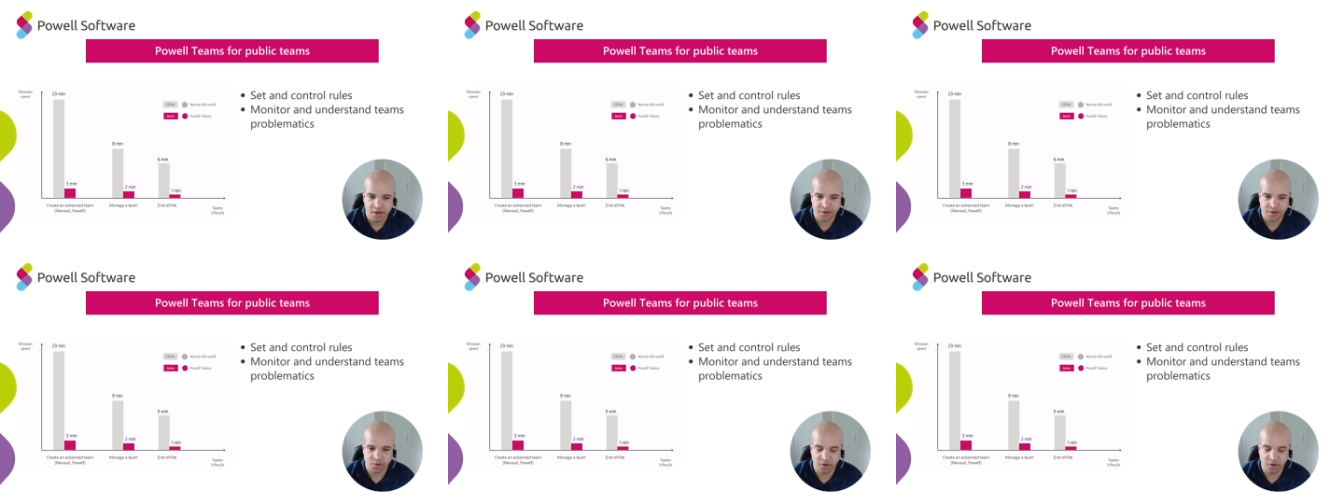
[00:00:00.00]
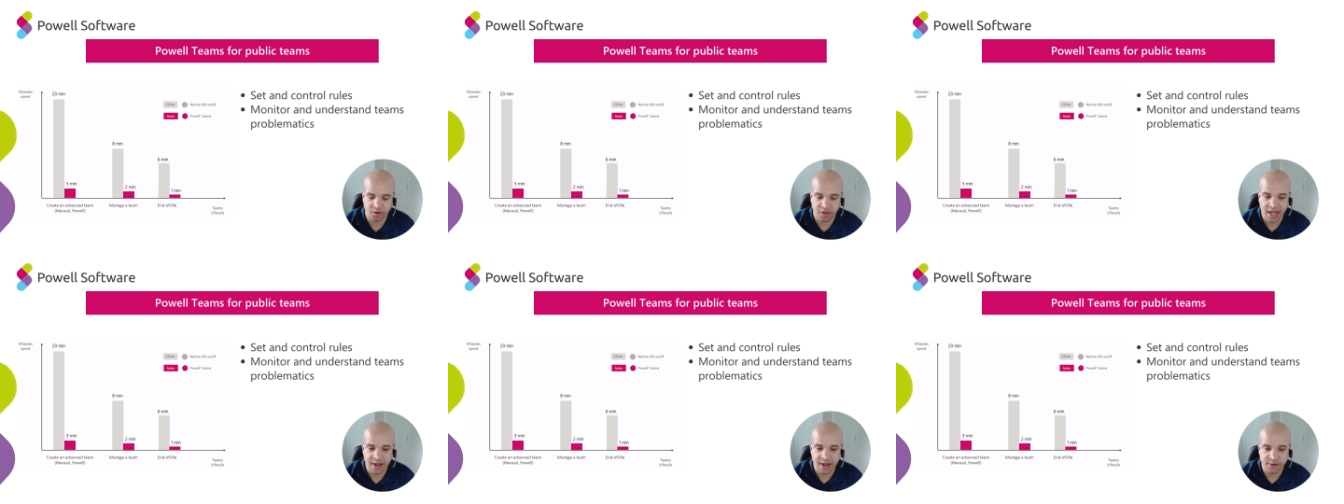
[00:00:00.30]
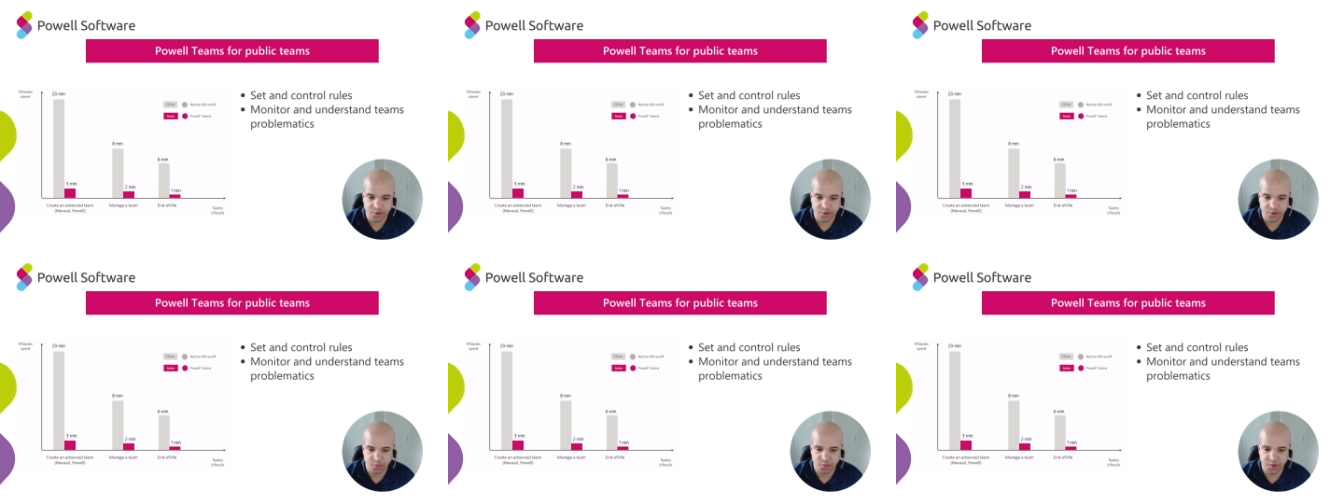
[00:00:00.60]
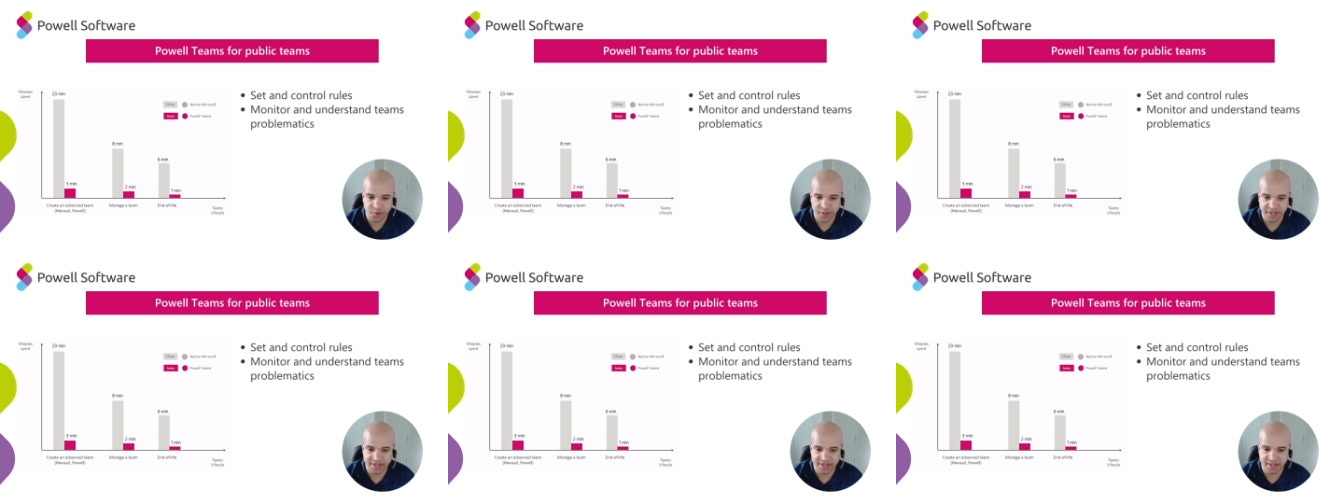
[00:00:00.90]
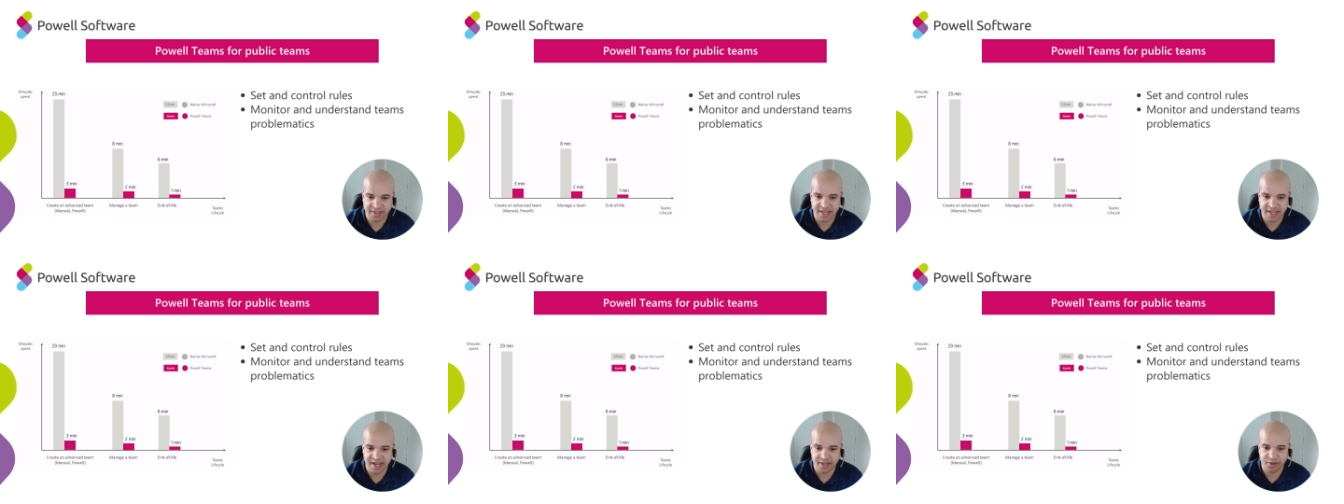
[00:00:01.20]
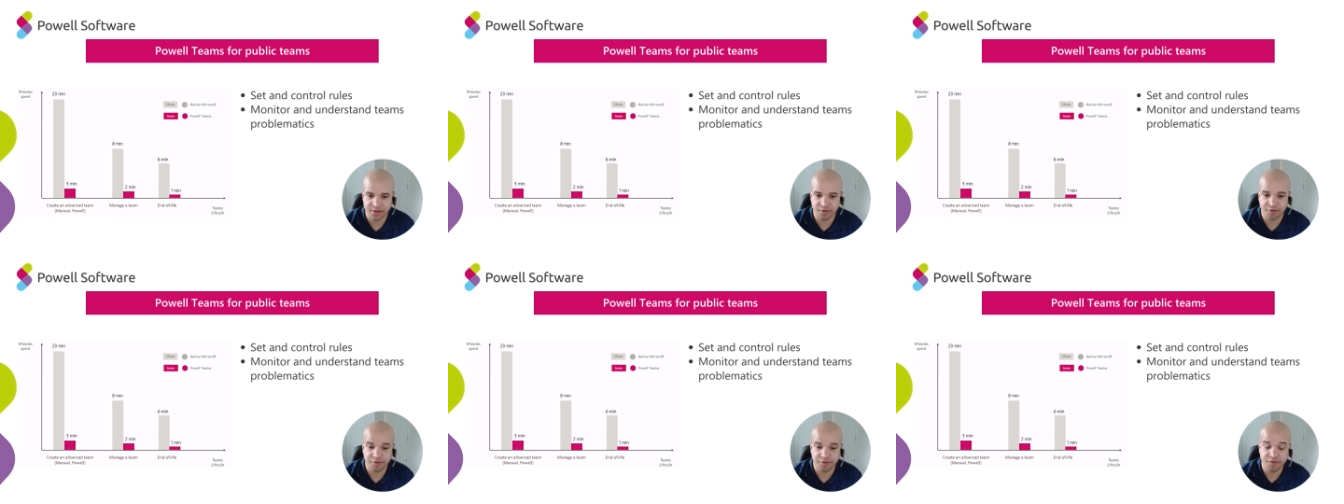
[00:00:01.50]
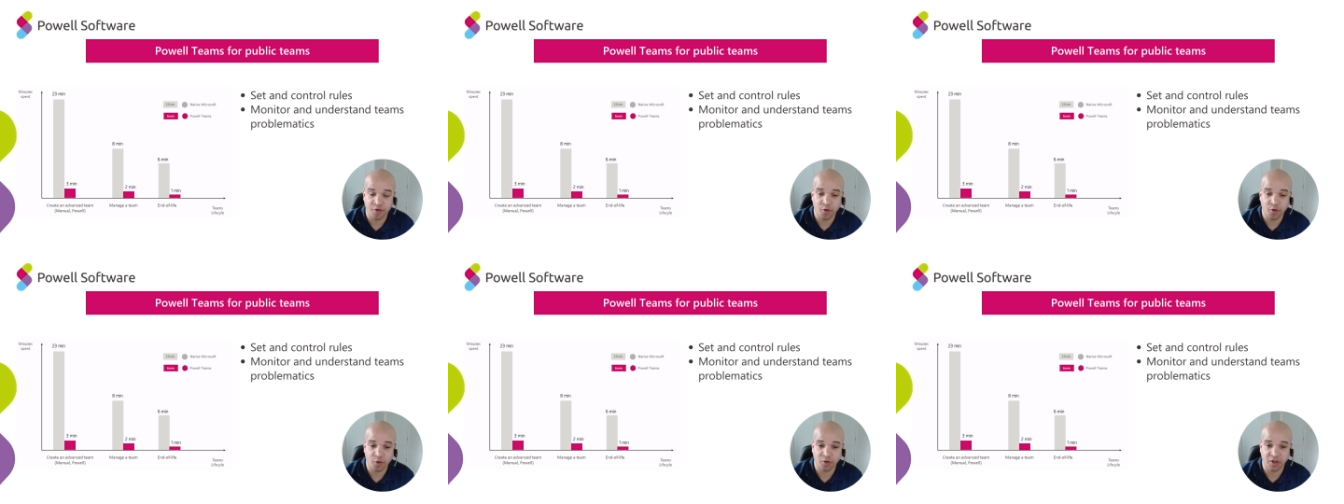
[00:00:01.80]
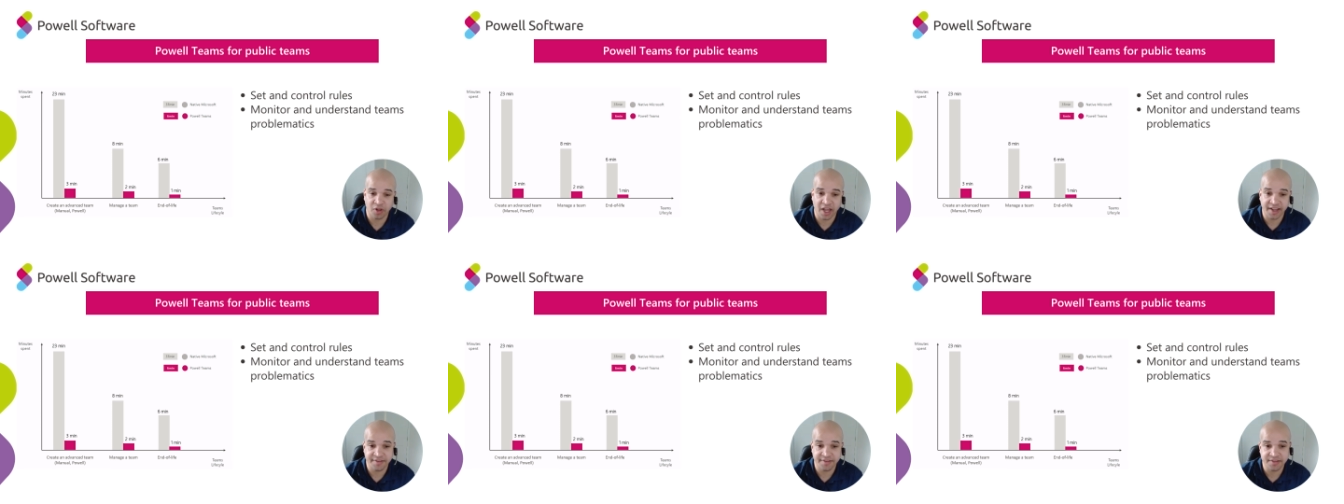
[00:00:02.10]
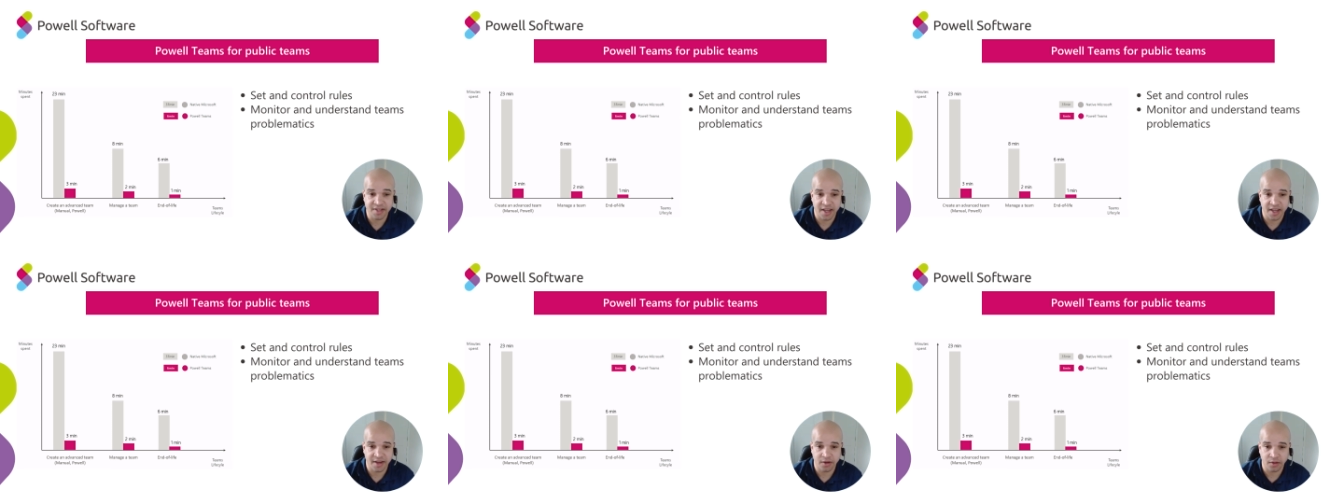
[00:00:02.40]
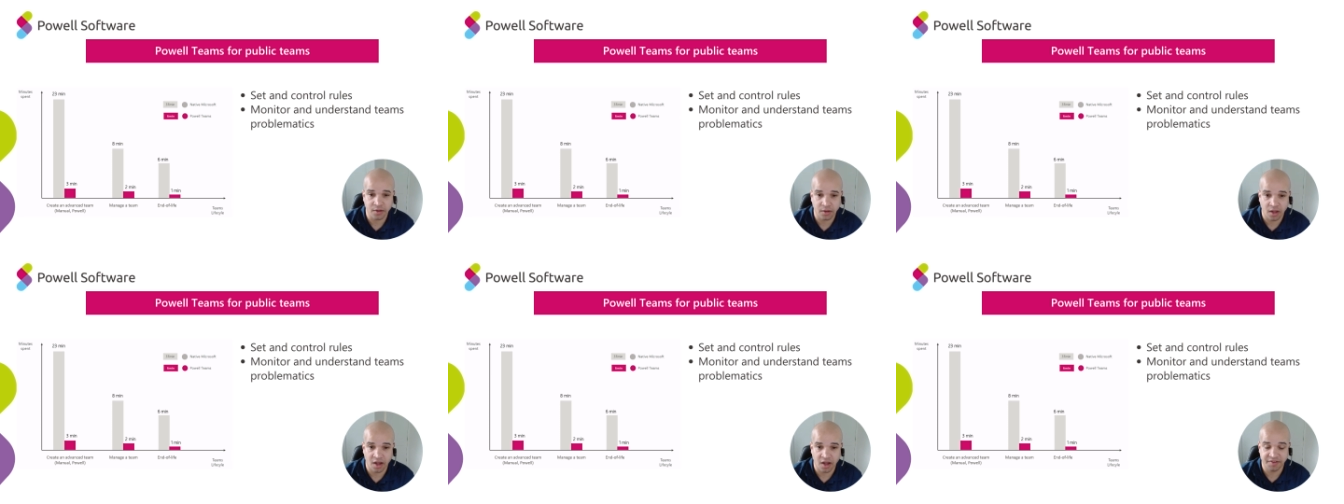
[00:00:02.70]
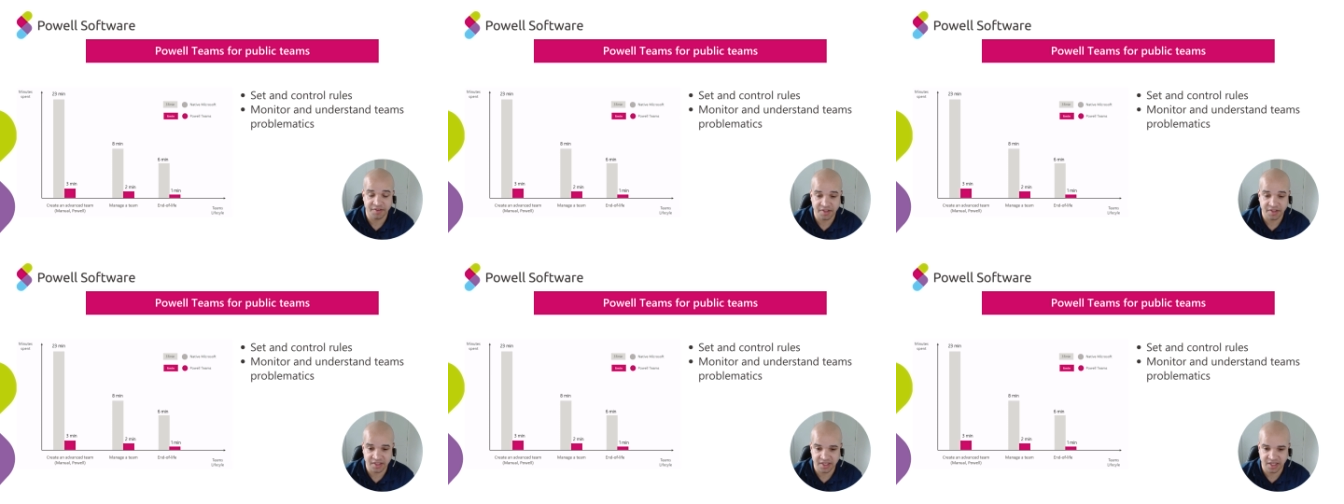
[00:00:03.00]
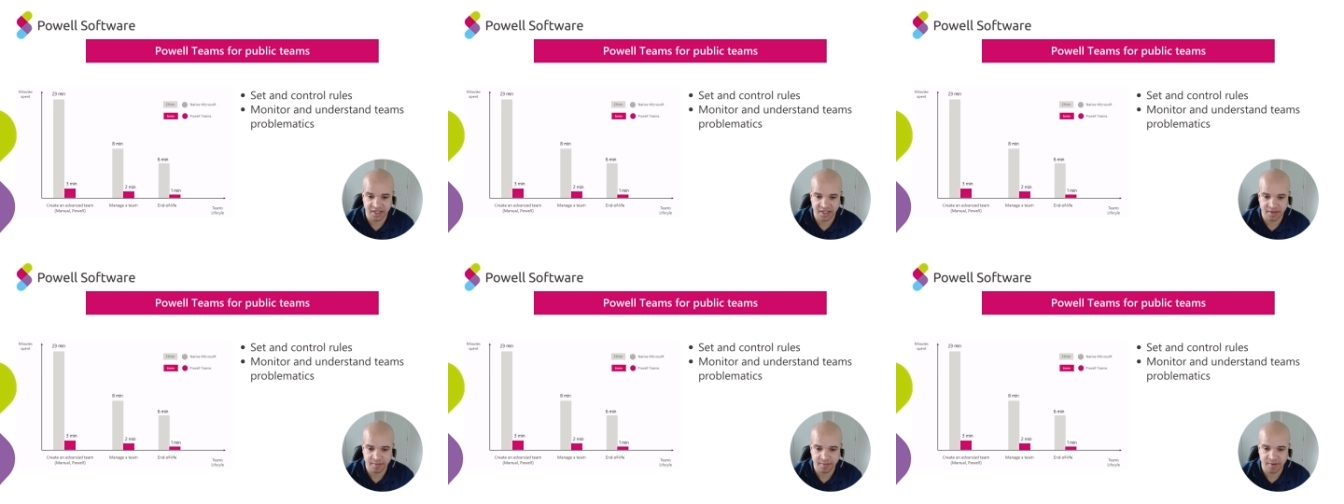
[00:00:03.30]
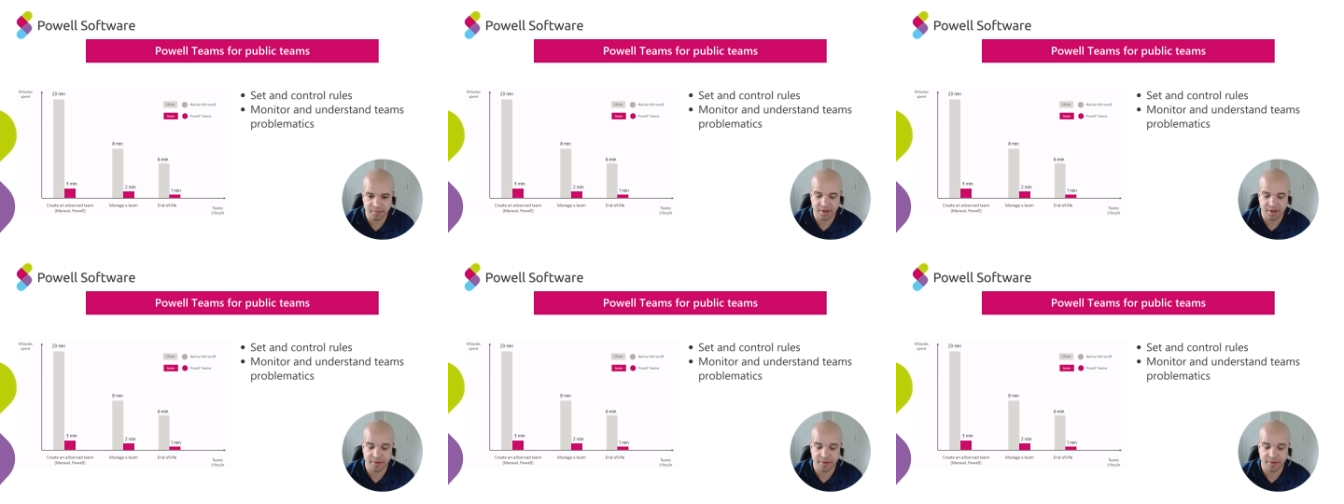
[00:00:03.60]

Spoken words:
So it allows you really to take the full life cycle of a team,